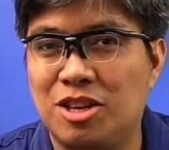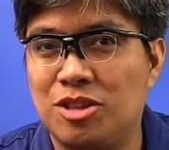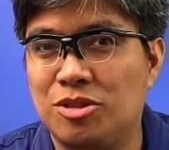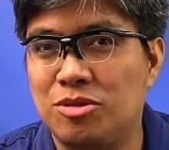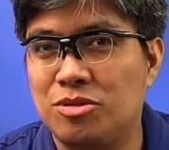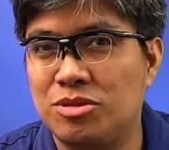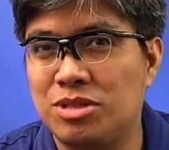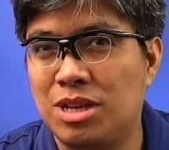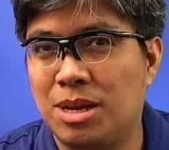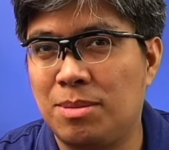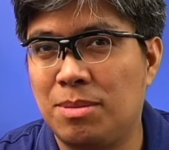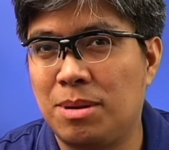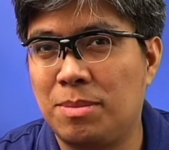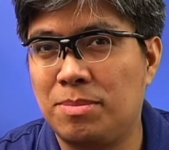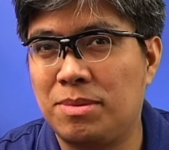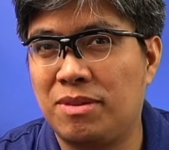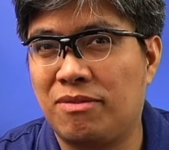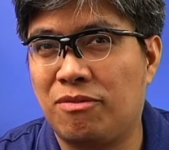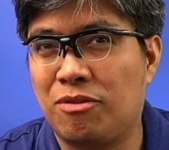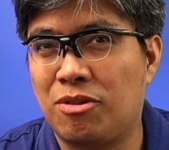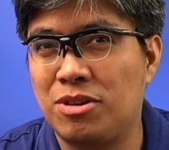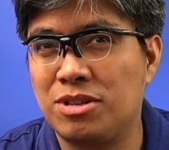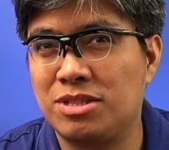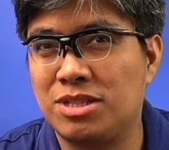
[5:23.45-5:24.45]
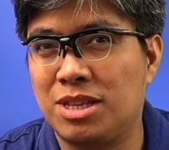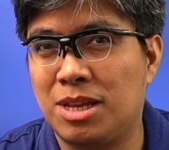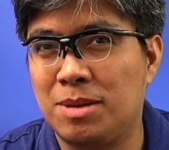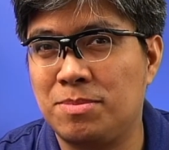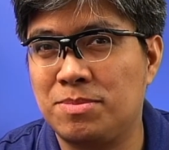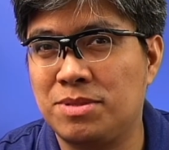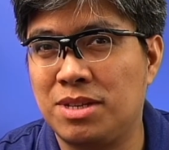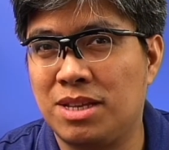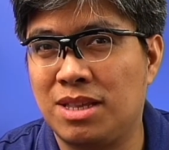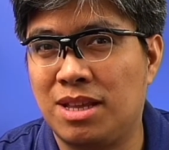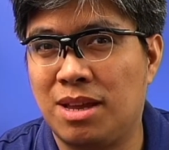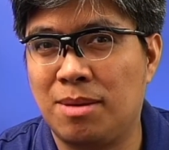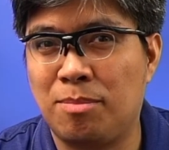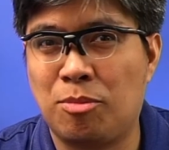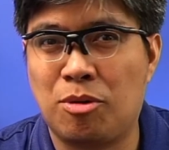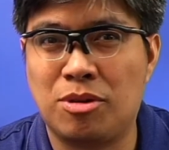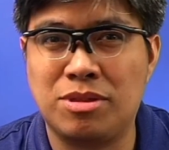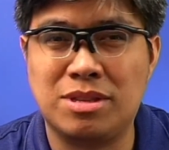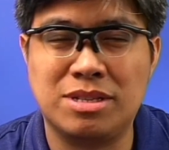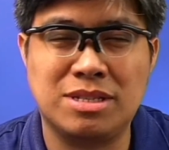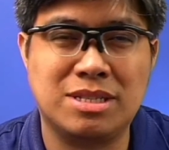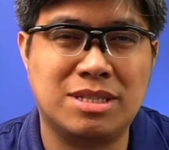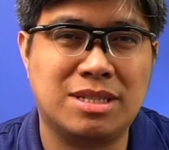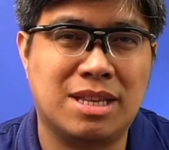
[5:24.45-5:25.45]
To sum up the four steps in
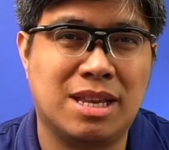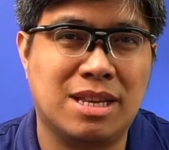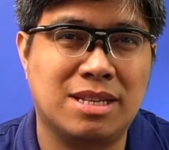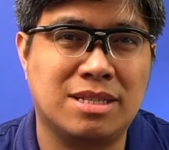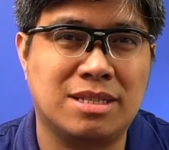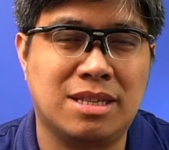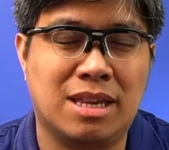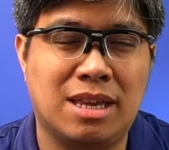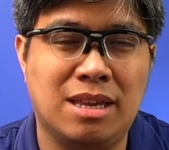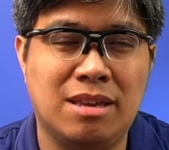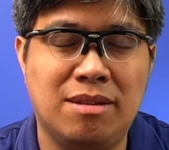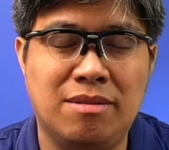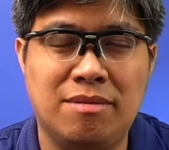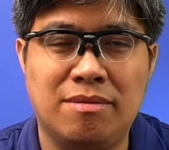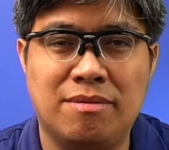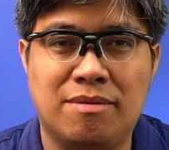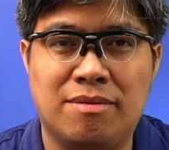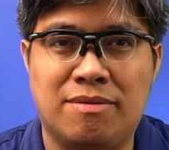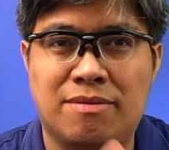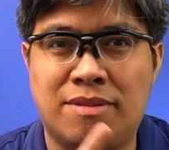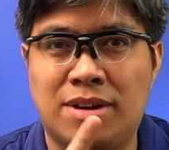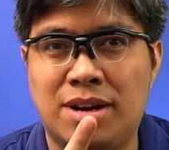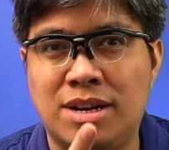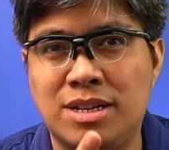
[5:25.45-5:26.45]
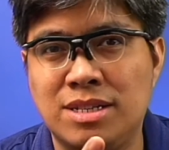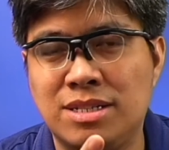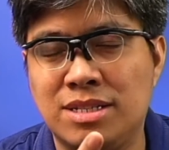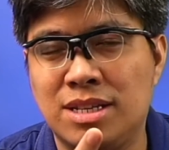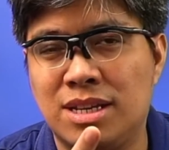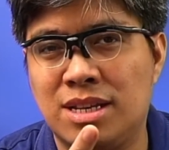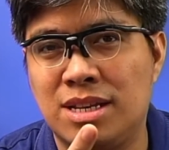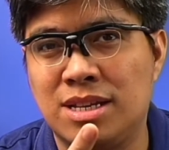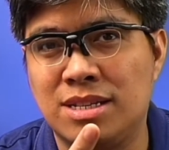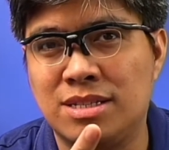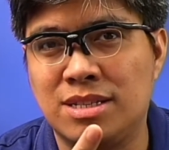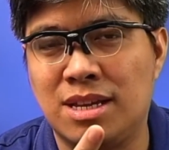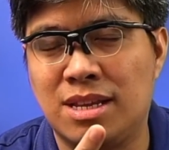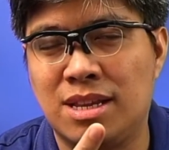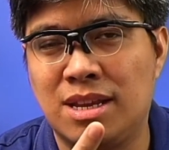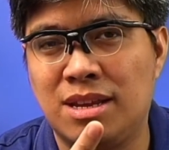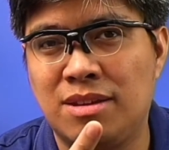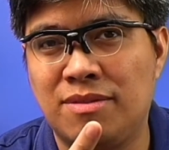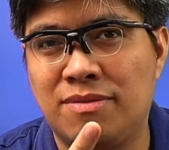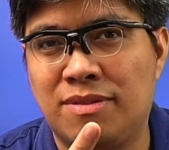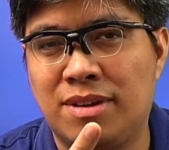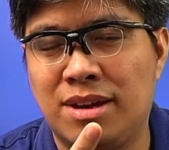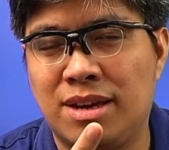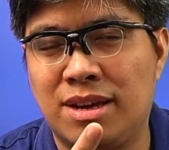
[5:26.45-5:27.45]
hypothesis testing, first is
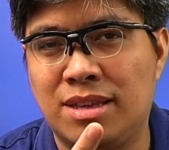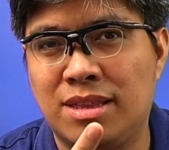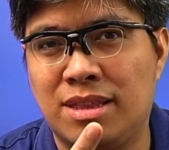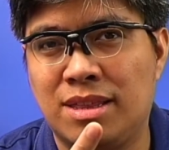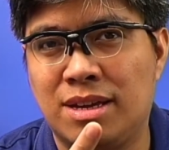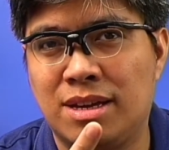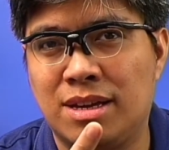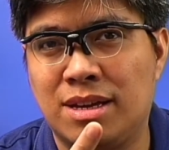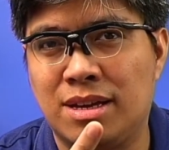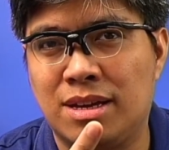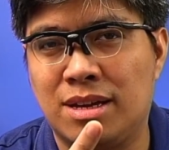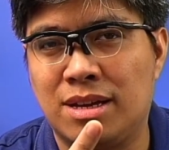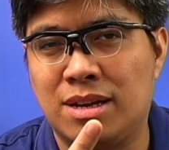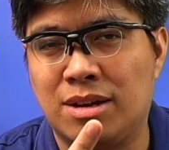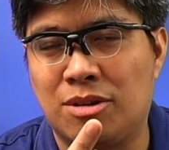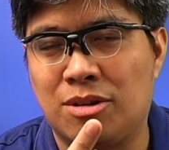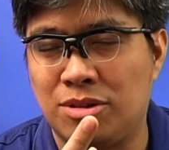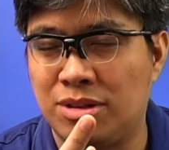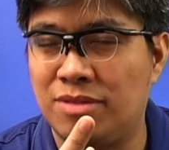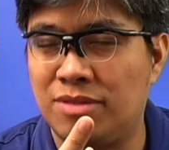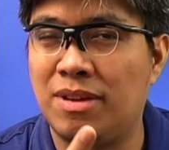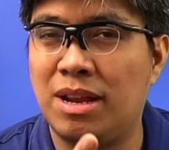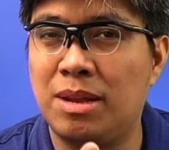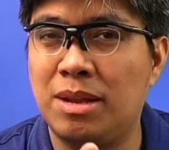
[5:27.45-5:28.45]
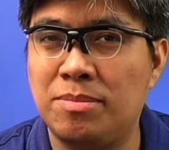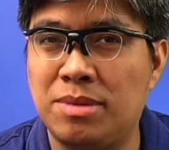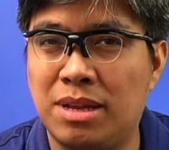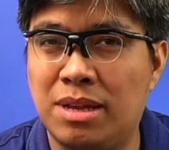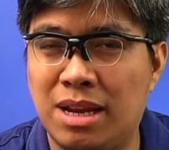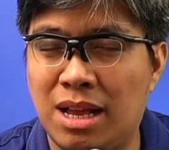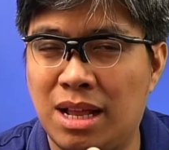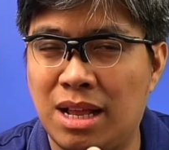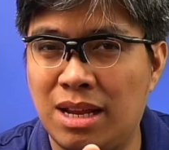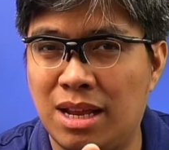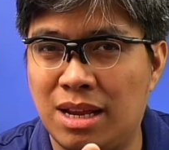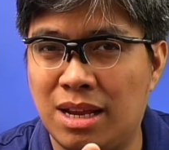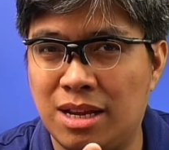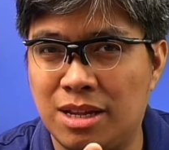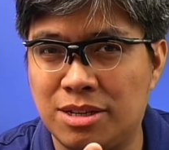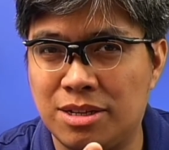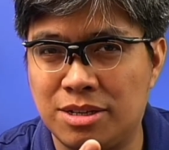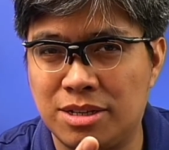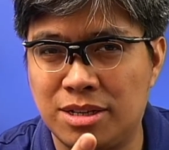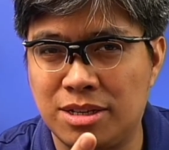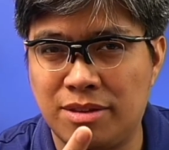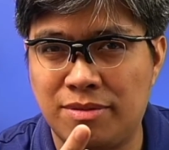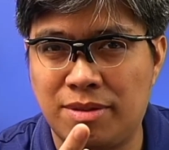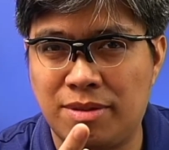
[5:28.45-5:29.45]
identify the or develop the null and
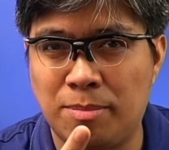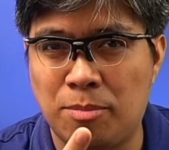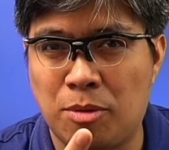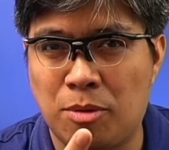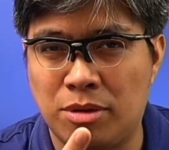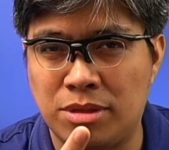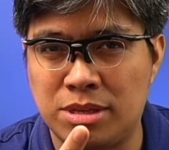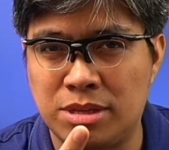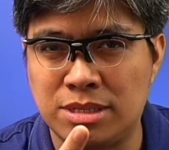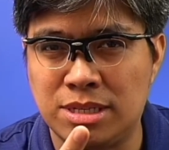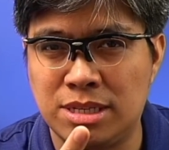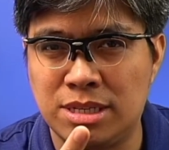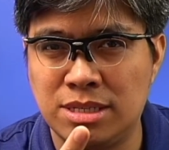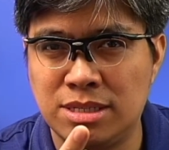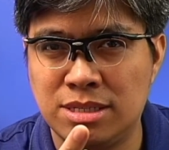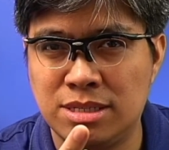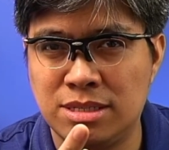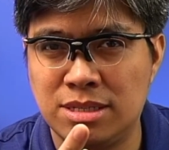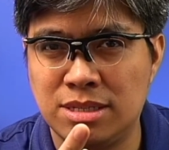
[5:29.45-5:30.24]
alternative hypothesis.